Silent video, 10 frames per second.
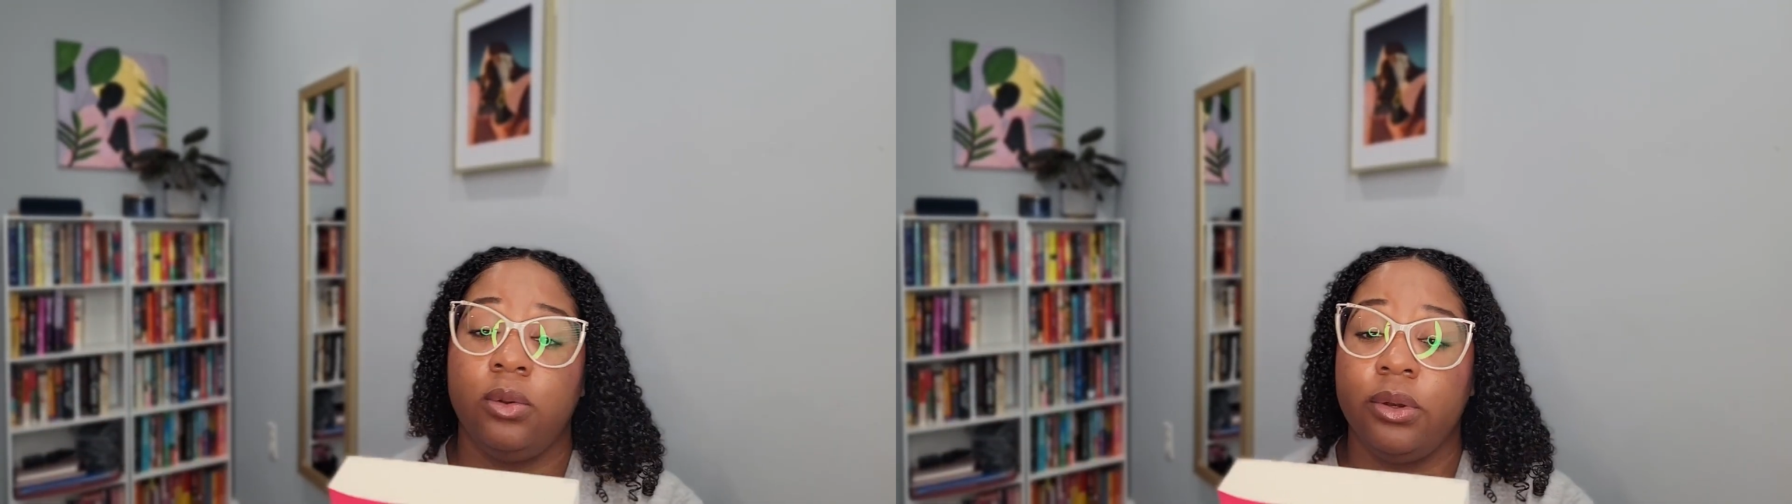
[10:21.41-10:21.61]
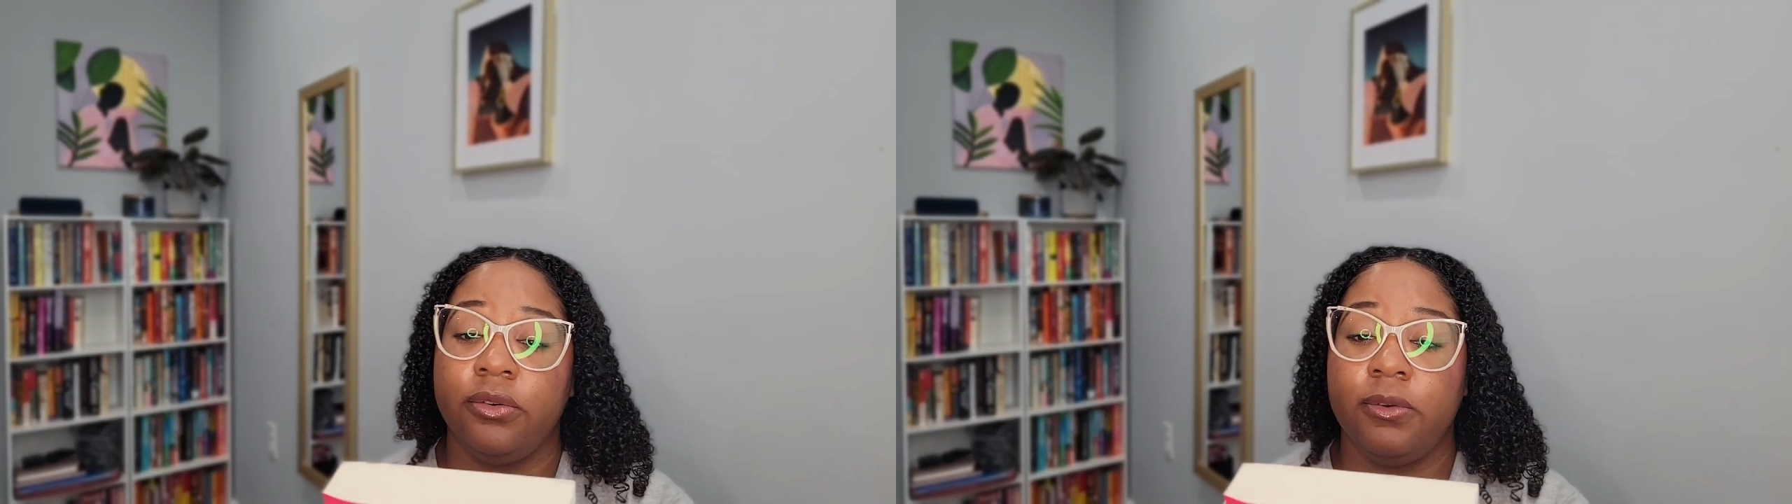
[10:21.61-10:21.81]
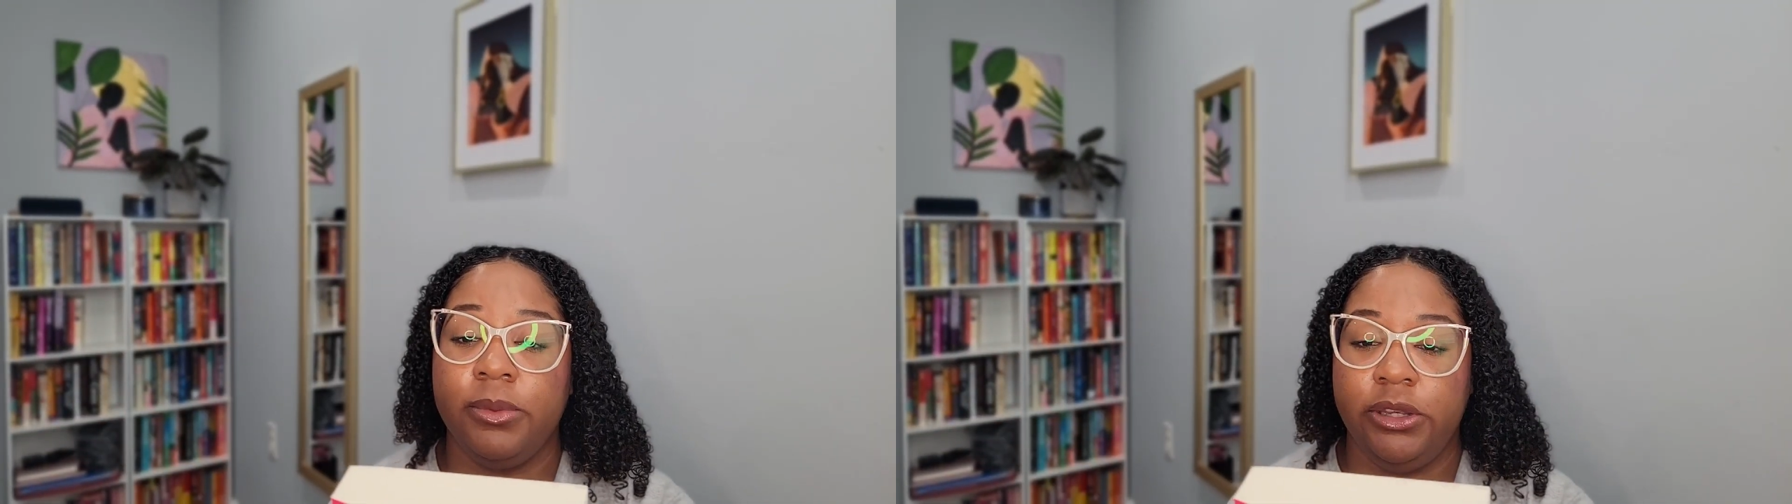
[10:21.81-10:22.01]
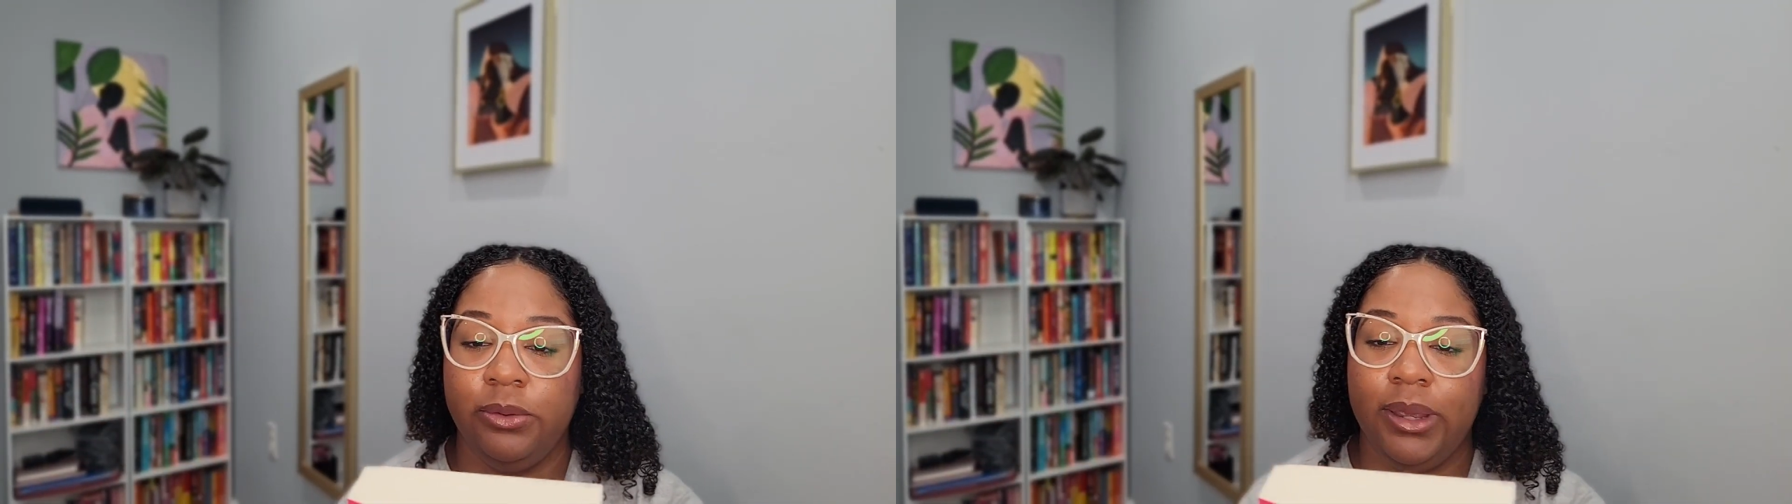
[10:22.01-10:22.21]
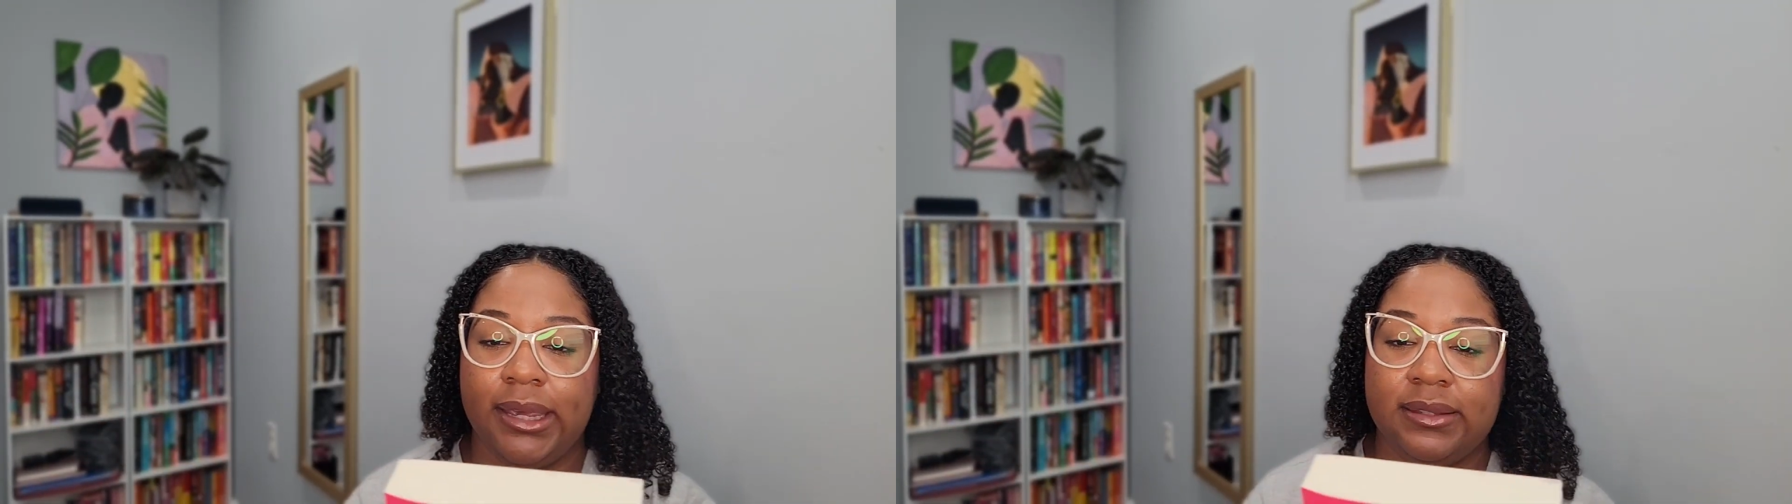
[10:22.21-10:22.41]
lawyer from the
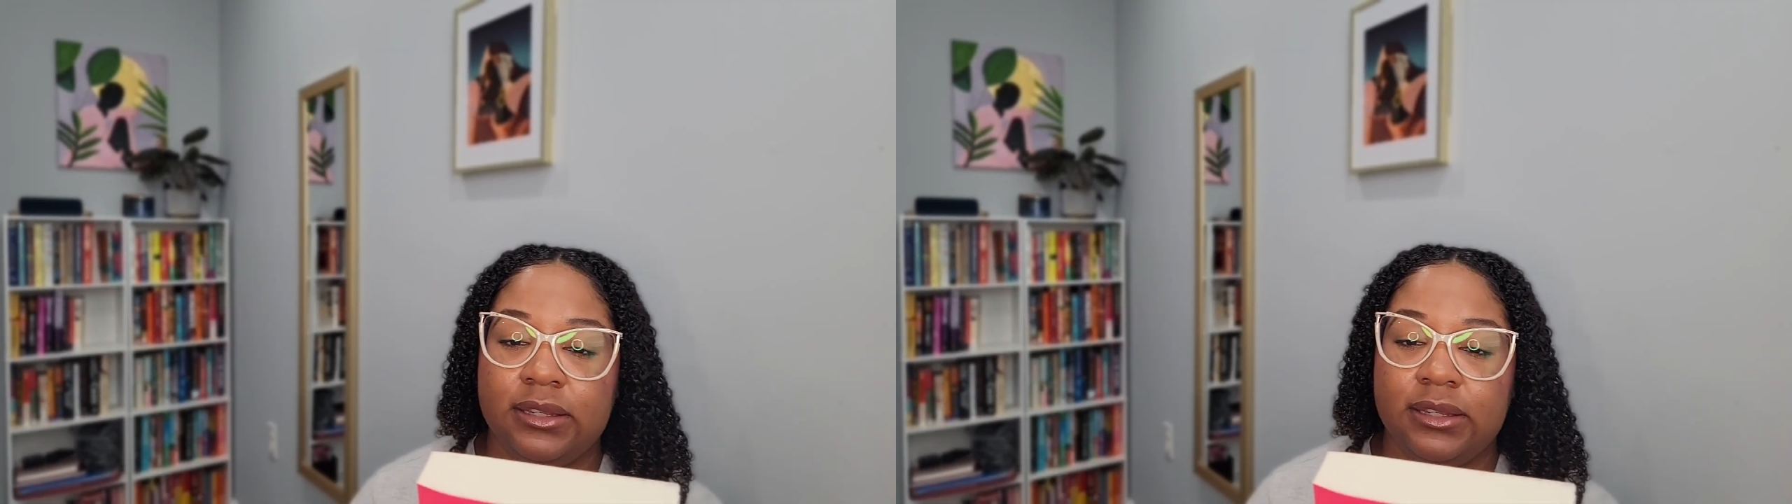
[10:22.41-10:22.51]
UK,